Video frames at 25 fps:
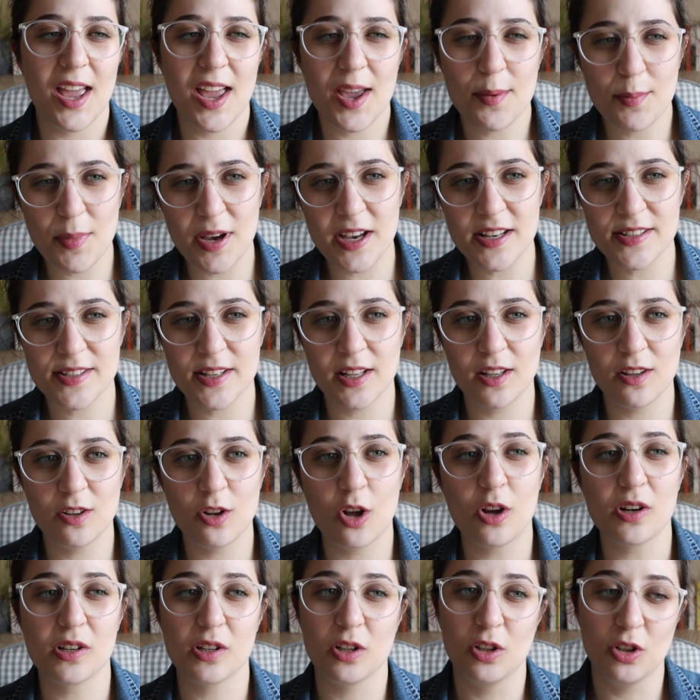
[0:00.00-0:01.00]
Emma is a
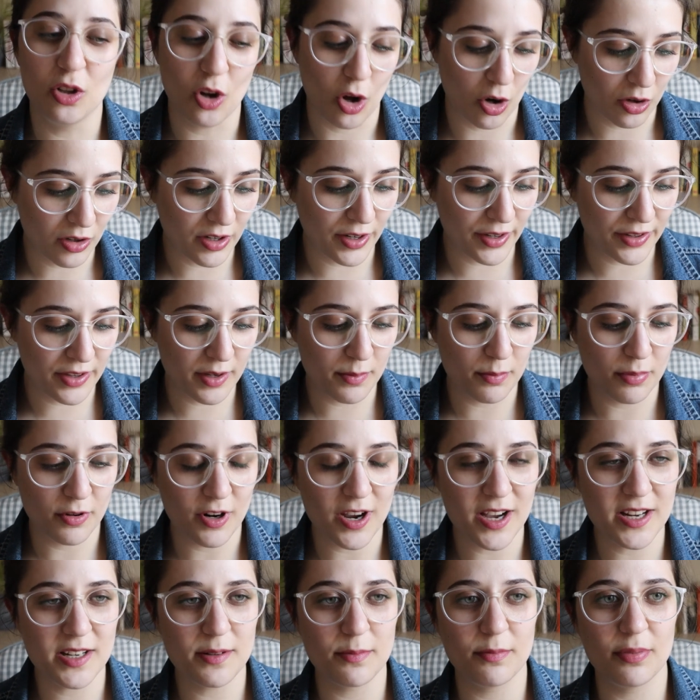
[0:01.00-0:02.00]
lot longer than
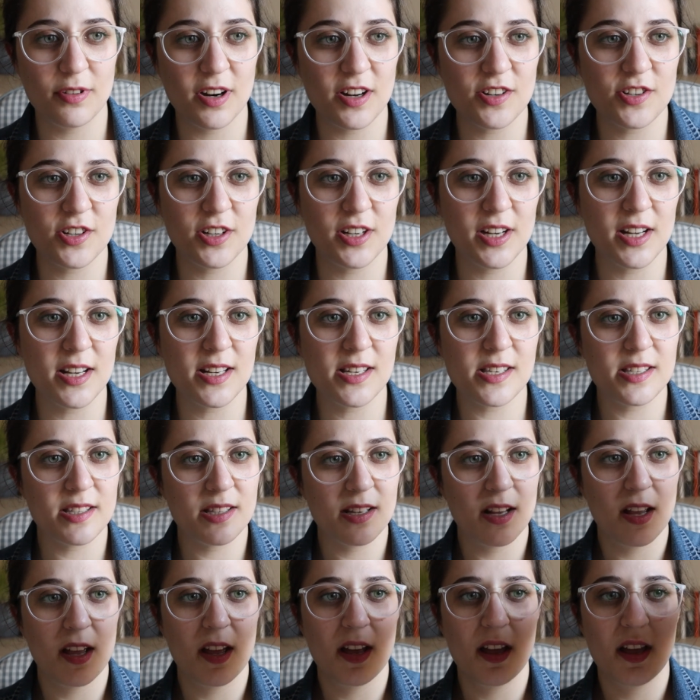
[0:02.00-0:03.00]
Pride and
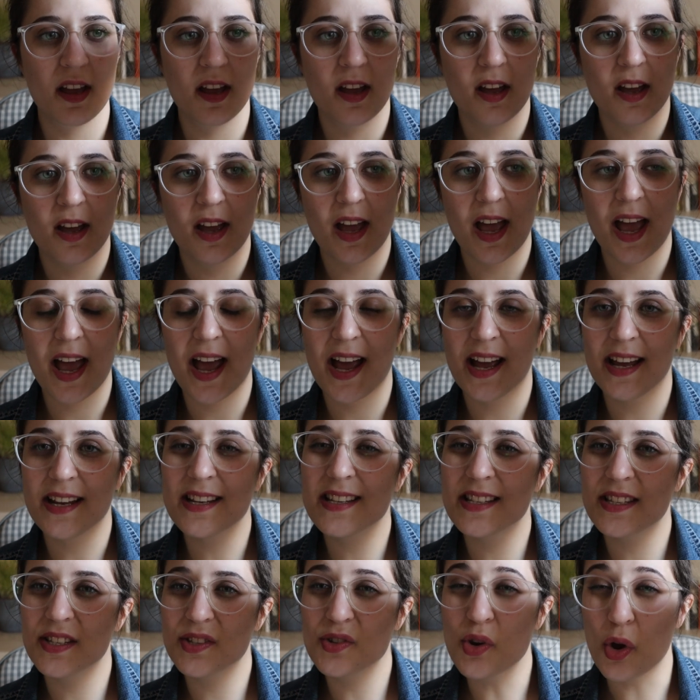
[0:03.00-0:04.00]
Prejudice,
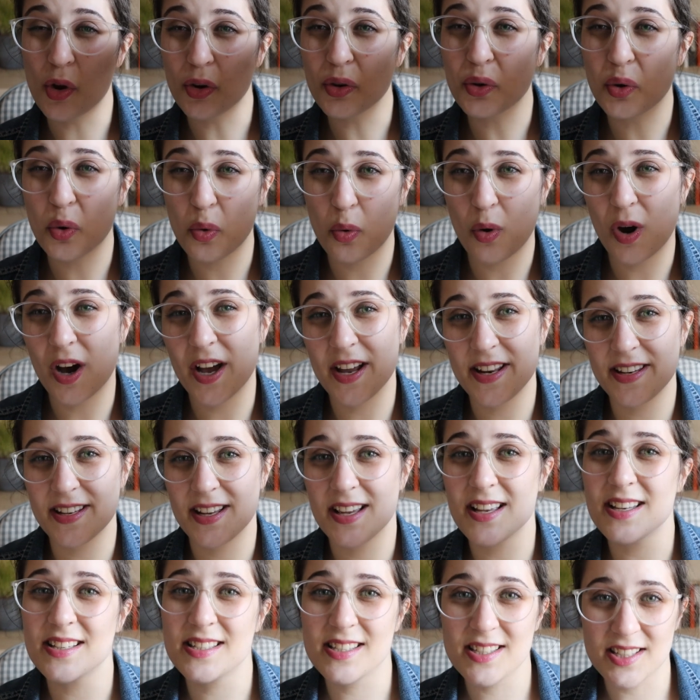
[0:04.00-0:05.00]
and not quite
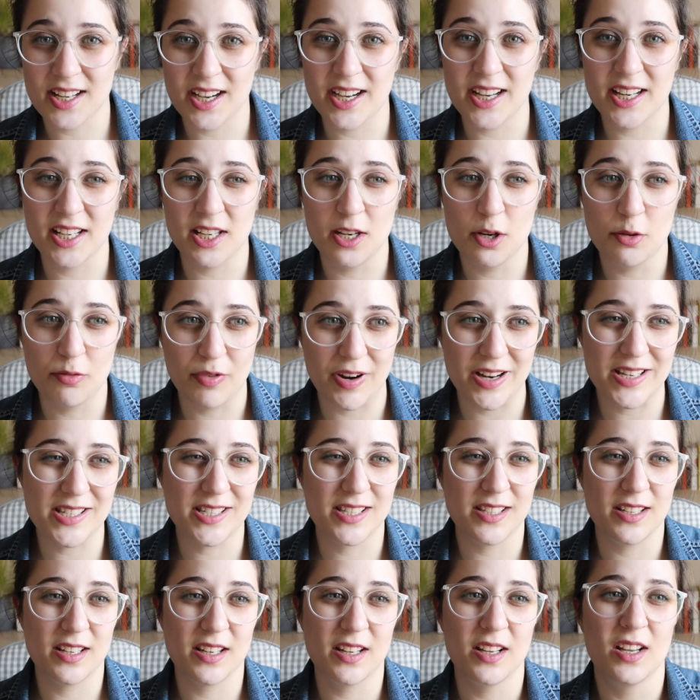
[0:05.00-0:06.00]
as tightly
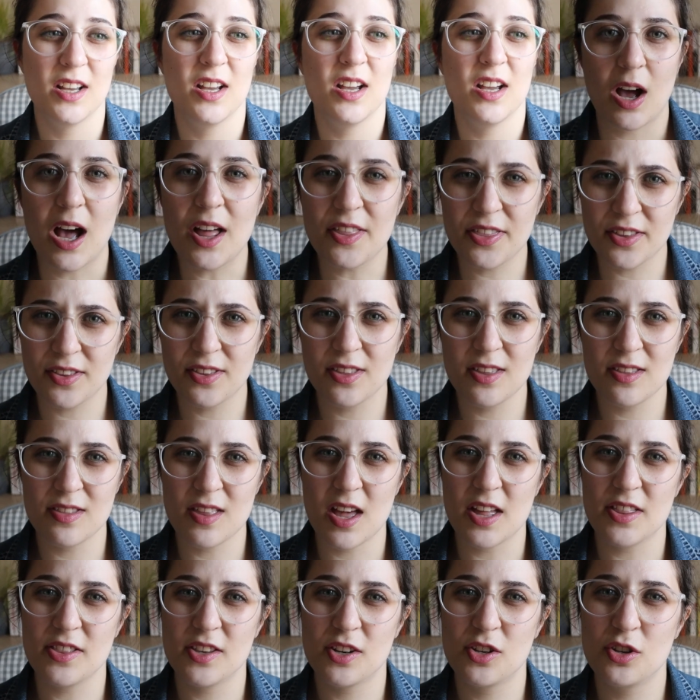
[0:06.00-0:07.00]
written. Other than
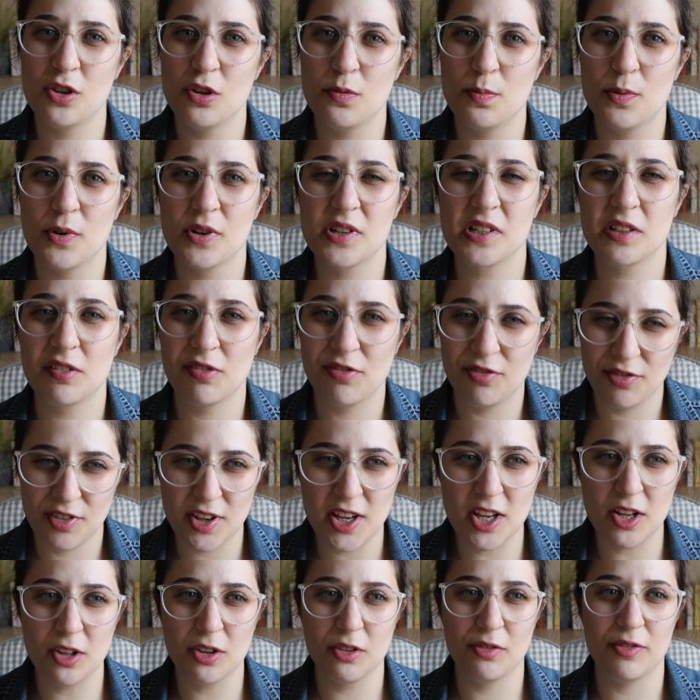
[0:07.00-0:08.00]
that, the two books
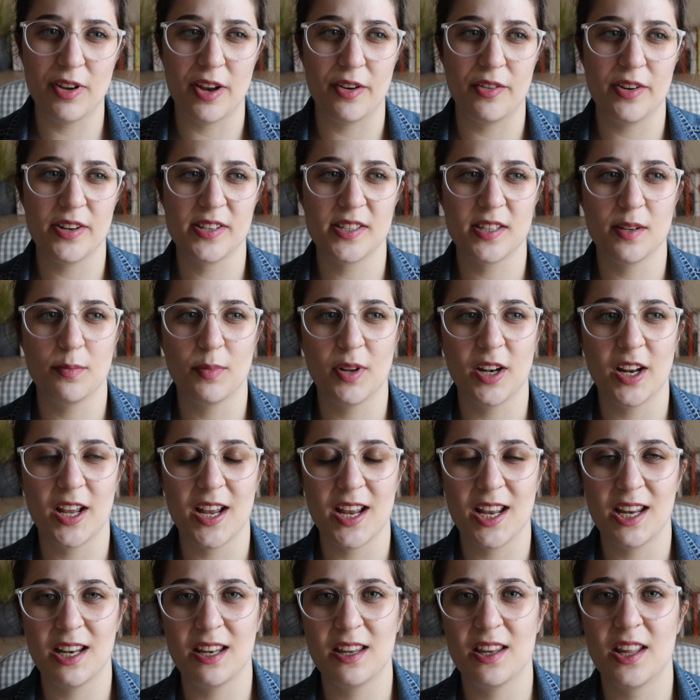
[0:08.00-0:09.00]
feel very similar
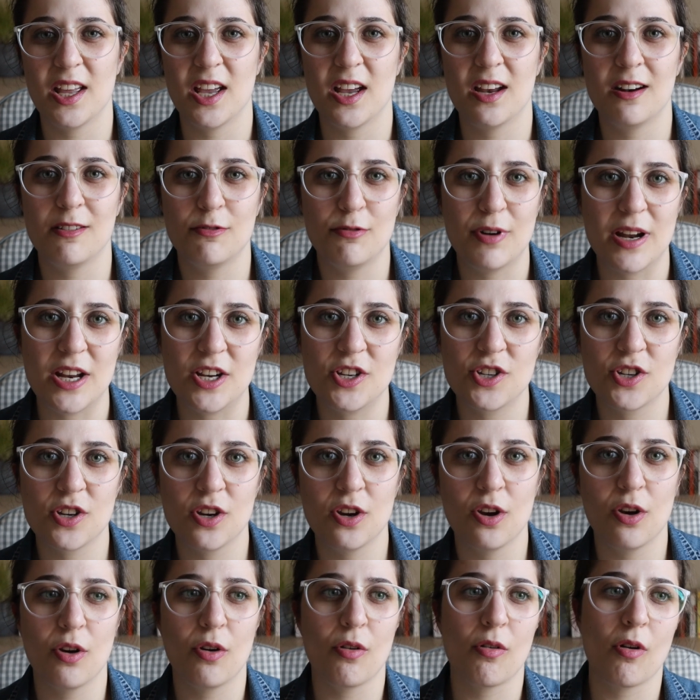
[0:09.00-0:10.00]
in their
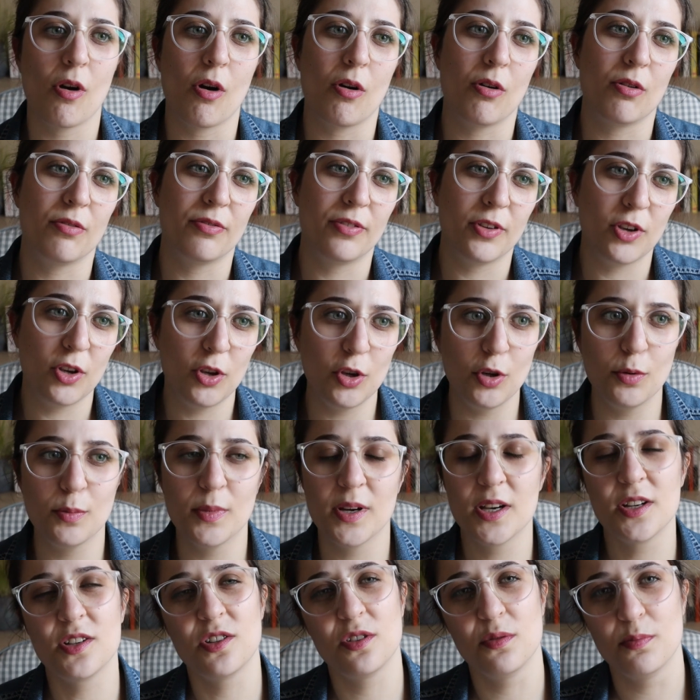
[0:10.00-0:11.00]
ratio of
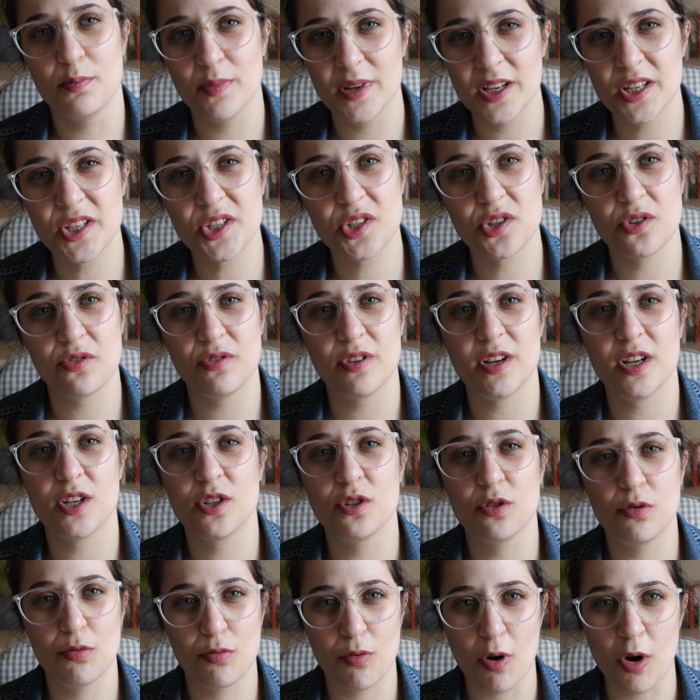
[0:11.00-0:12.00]
humour to mystery
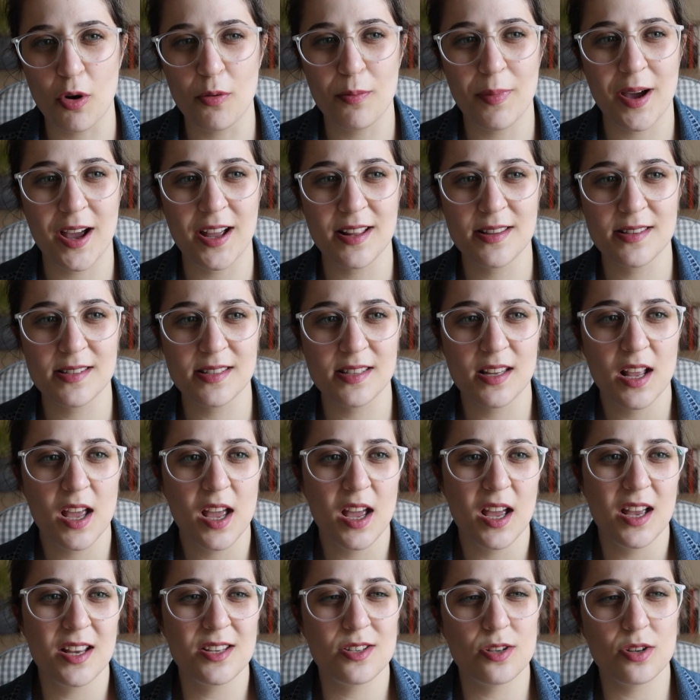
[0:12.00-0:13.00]
to romance,
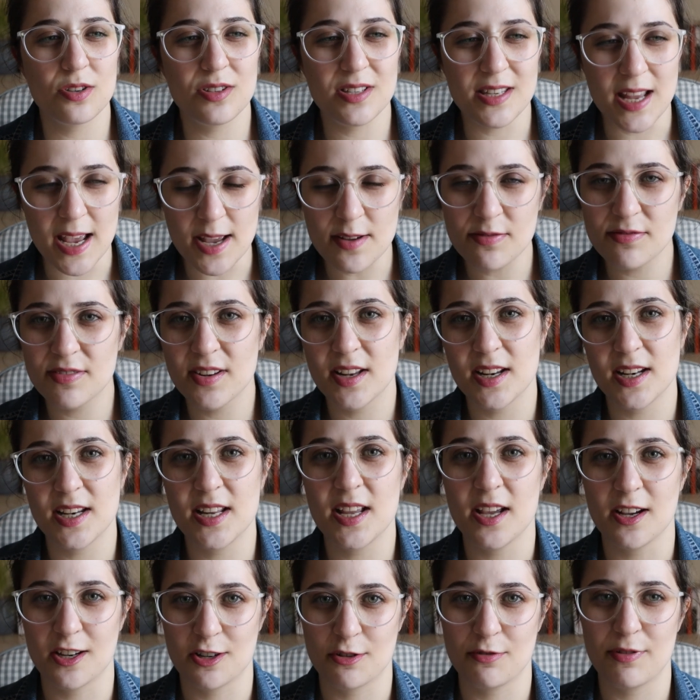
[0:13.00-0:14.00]
so
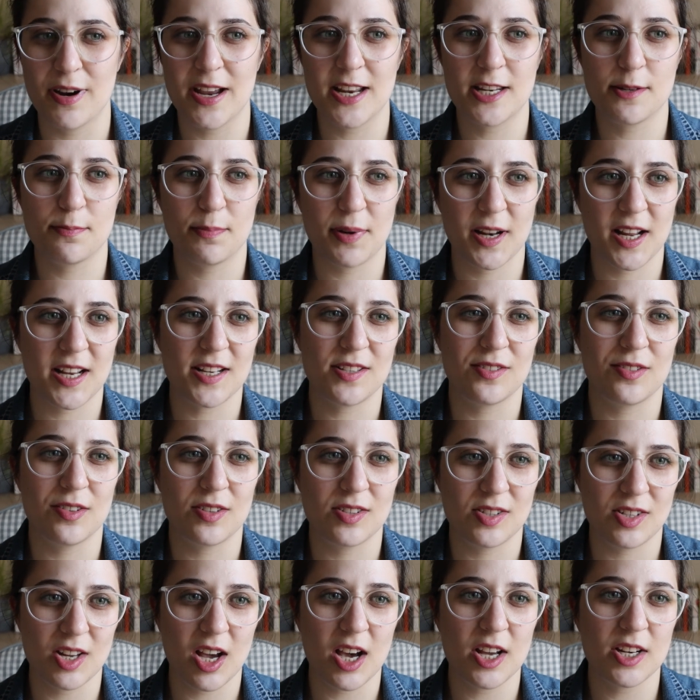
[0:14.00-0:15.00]
definitely a great place to
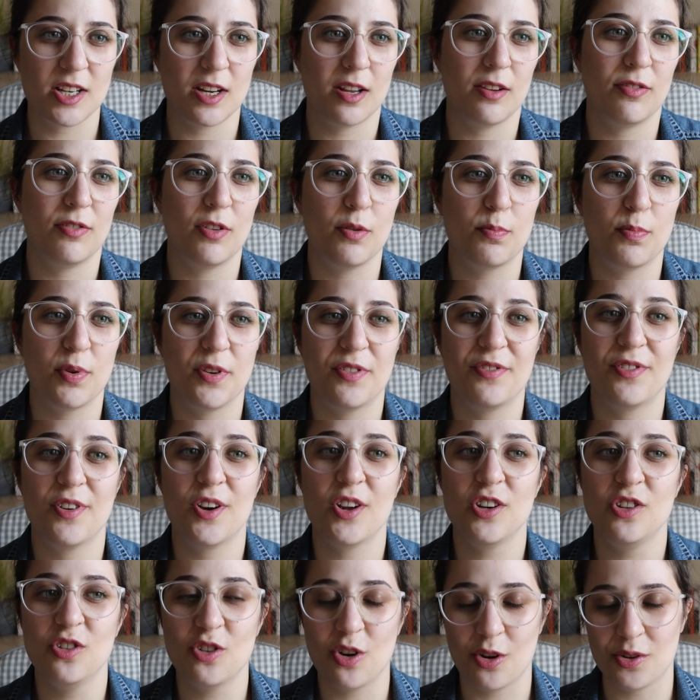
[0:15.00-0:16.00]
start if you
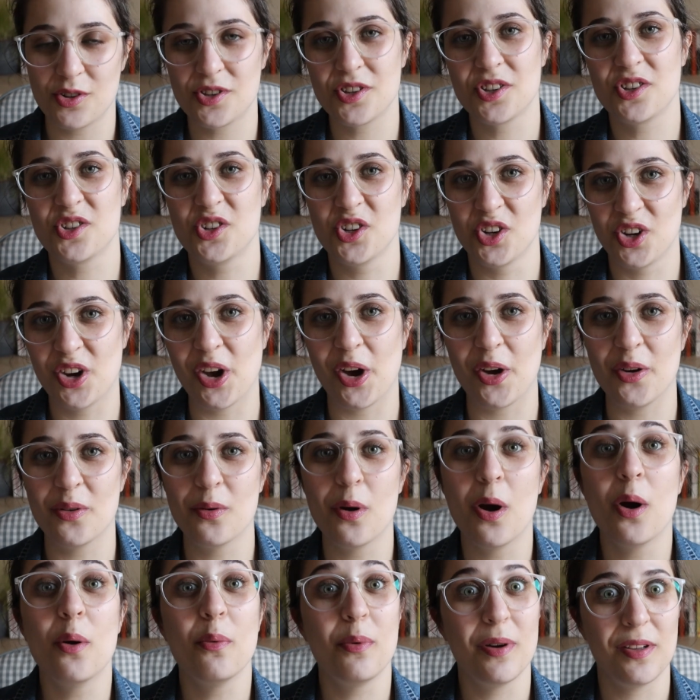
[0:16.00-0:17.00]
prefer not to
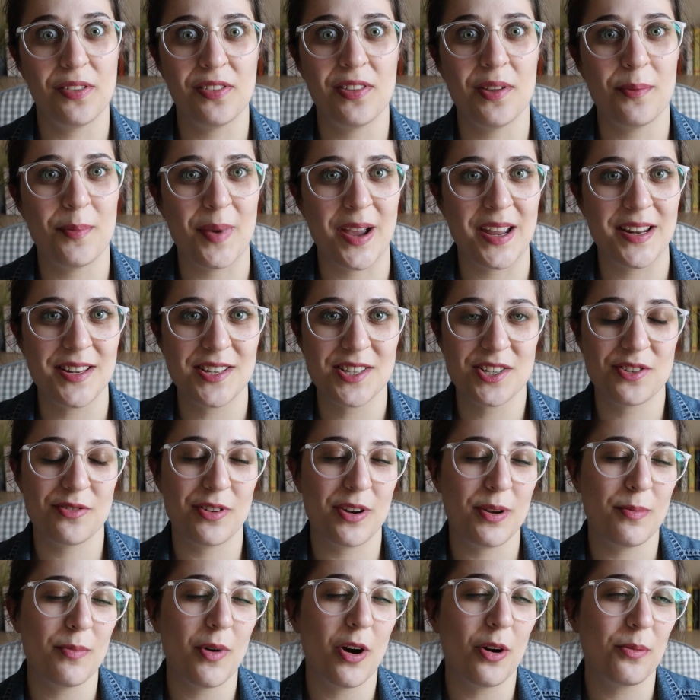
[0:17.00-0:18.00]
go with the
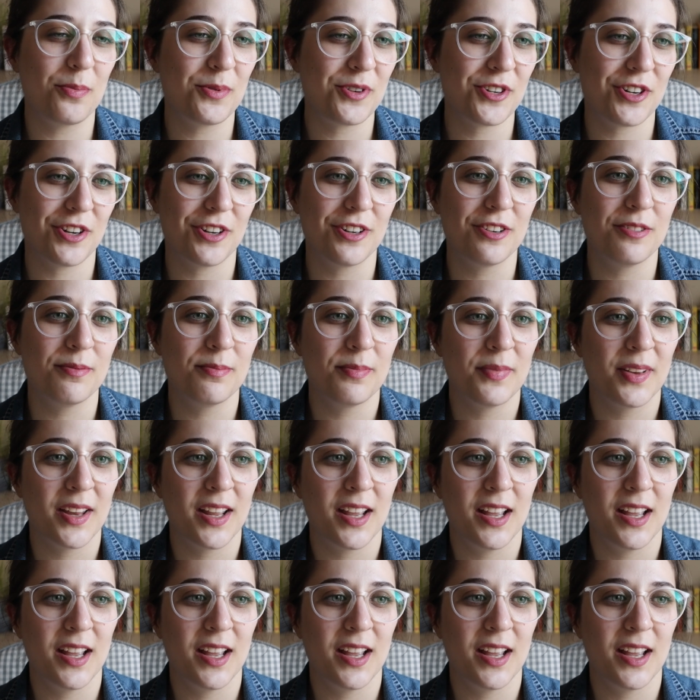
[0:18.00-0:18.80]
mainstream option.